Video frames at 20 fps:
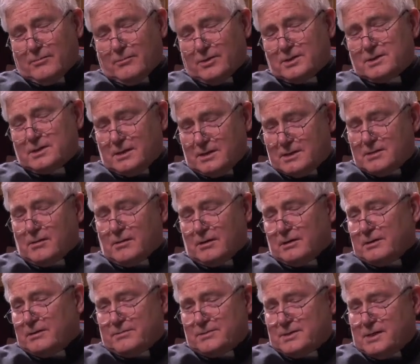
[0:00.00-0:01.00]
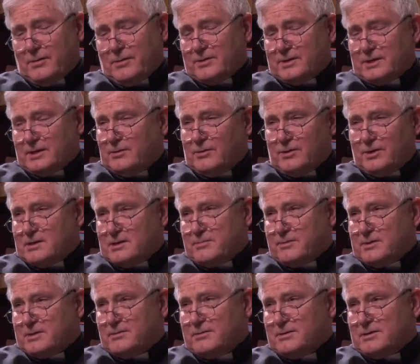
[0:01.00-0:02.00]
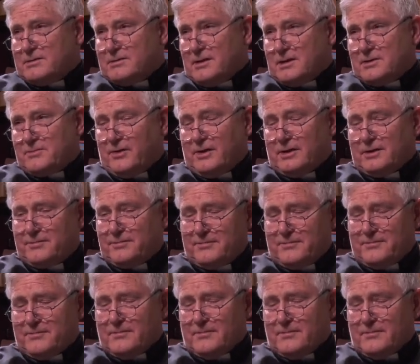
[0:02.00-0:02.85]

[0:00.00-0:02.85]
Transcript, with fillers: would say, certainly, start with the glorious mysteries, that's fine.